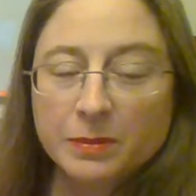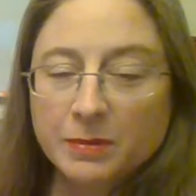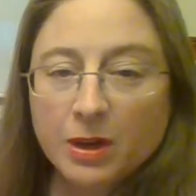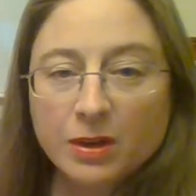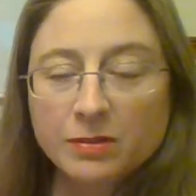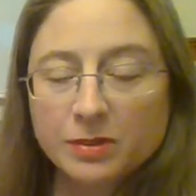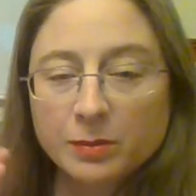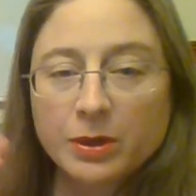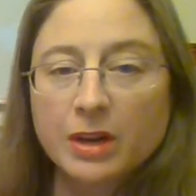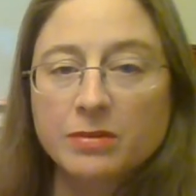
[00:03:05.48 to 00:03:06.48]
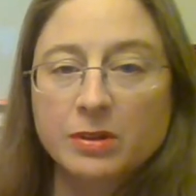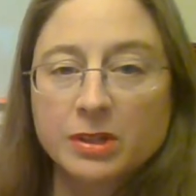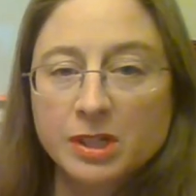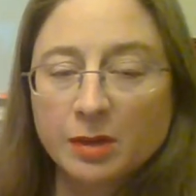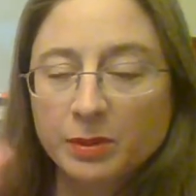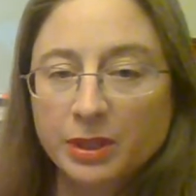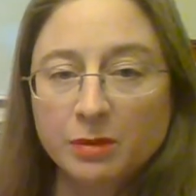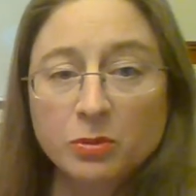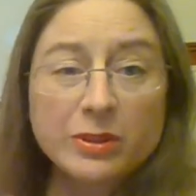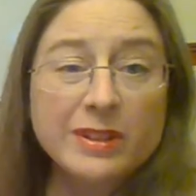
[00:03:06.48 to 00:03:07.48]
am not comfortable ever extrapolating
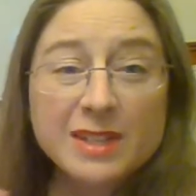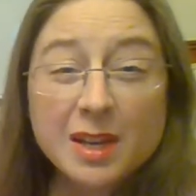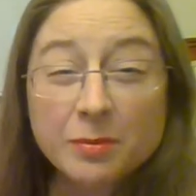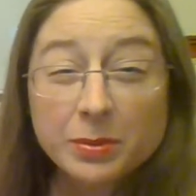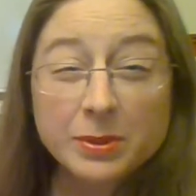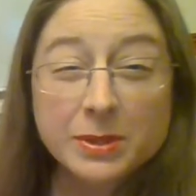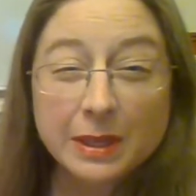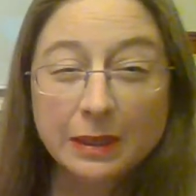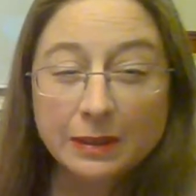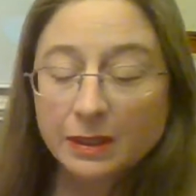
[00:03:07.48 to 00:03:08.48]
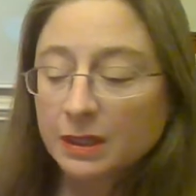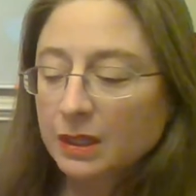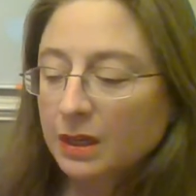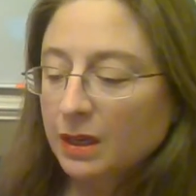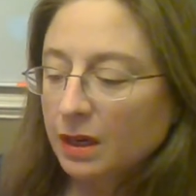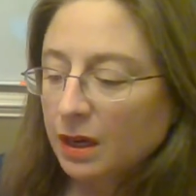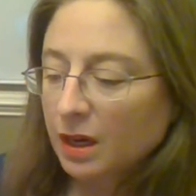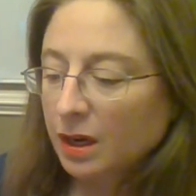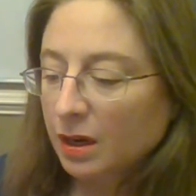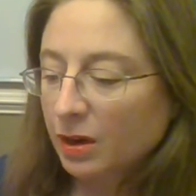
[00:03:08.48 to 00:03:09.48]
more than 10%
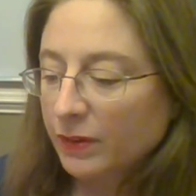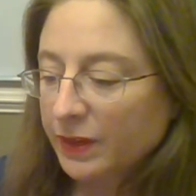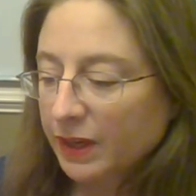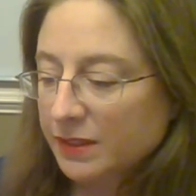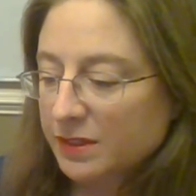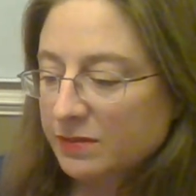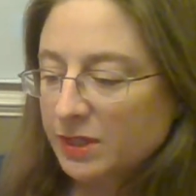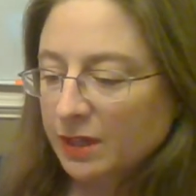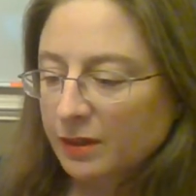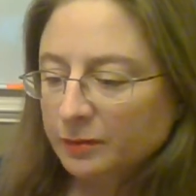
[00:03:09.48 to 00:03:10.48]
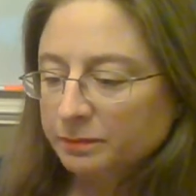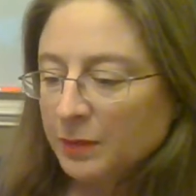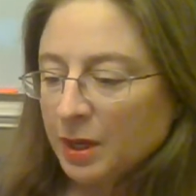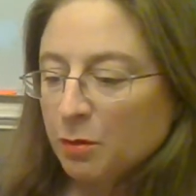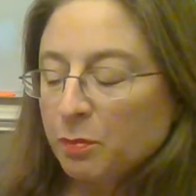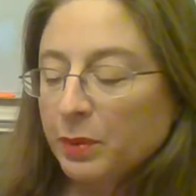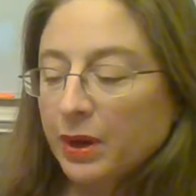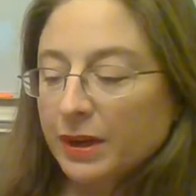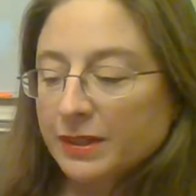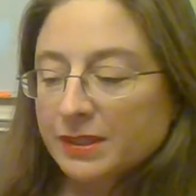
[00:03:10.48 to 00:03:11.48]
on the ends of data.
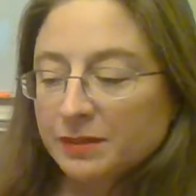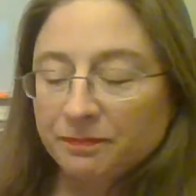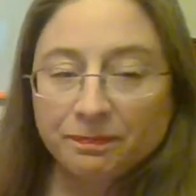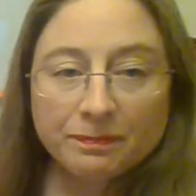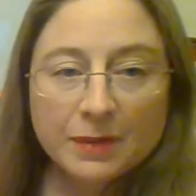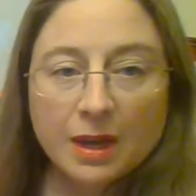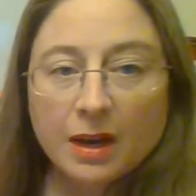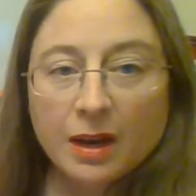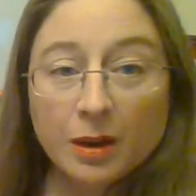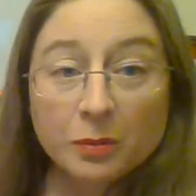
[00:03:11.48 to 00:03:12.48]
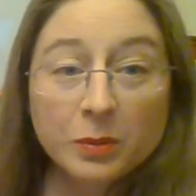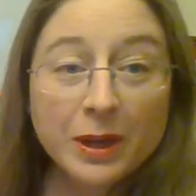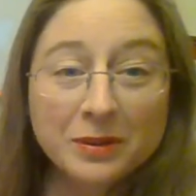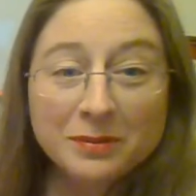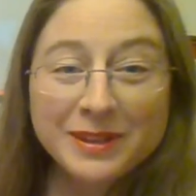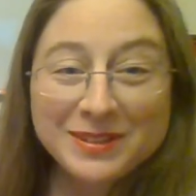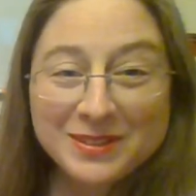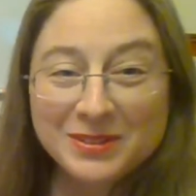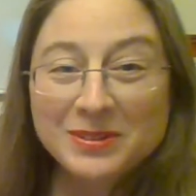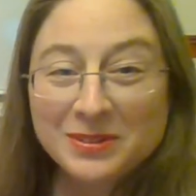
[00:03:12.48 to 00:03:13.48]
But when we
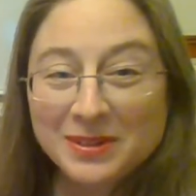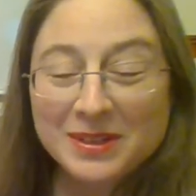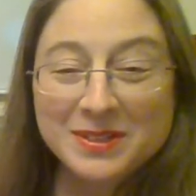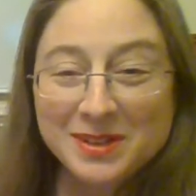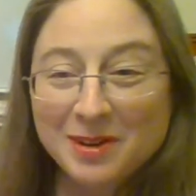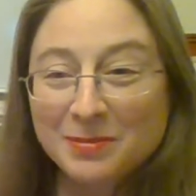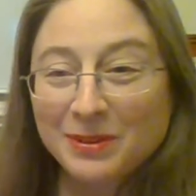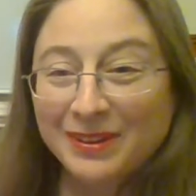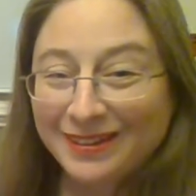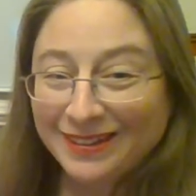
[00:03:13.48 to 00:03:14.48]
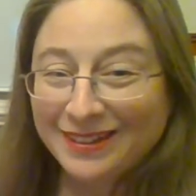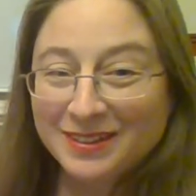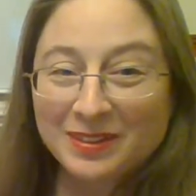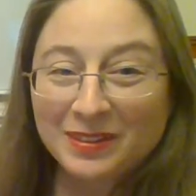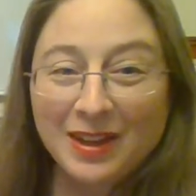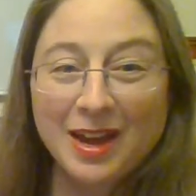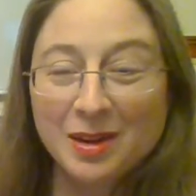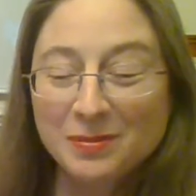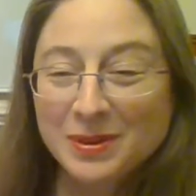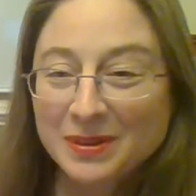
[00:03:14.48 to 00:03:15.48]
do extrapolate in the
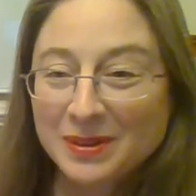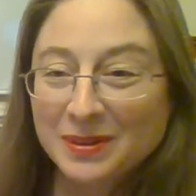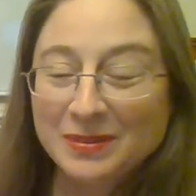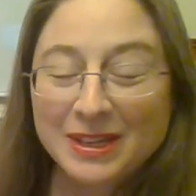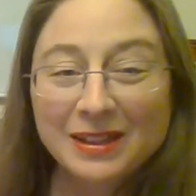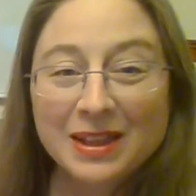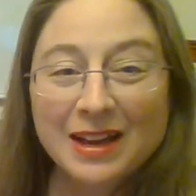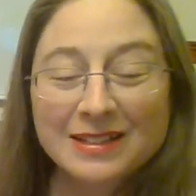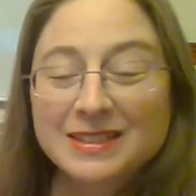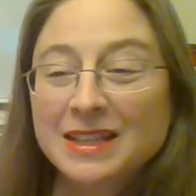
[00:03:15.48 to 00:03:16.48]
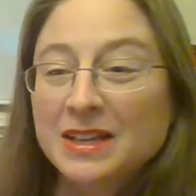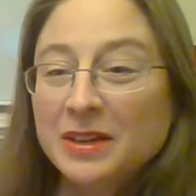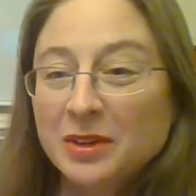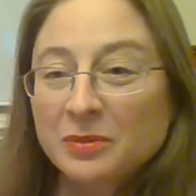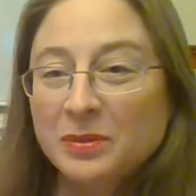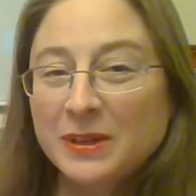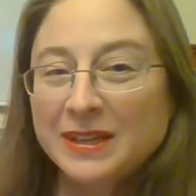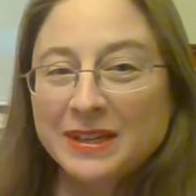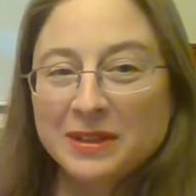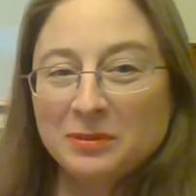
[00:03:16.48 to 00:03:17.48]
lab, in class,
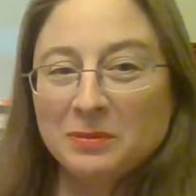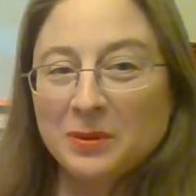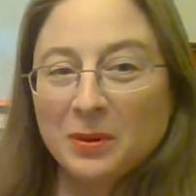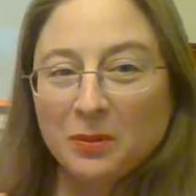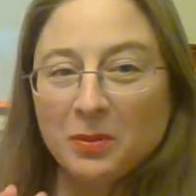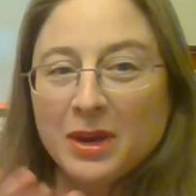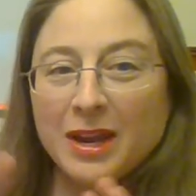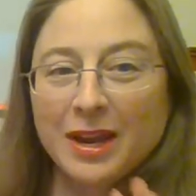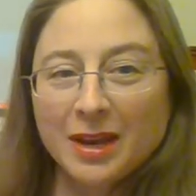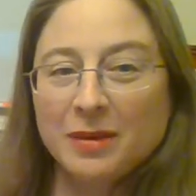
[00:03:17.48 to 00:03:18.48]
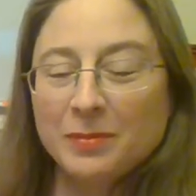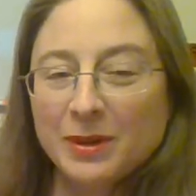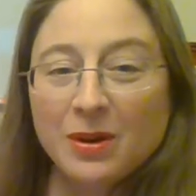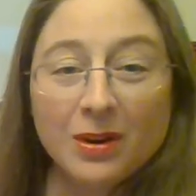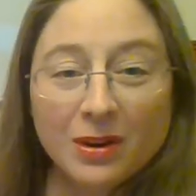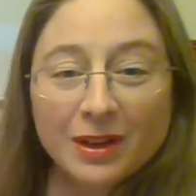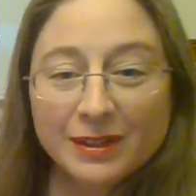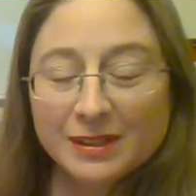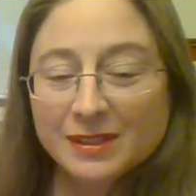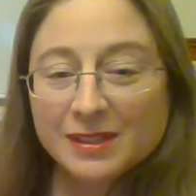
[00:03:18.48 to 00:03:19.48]
we go way
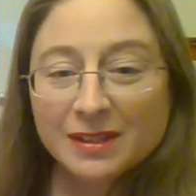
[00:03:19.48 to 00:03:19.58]
beyond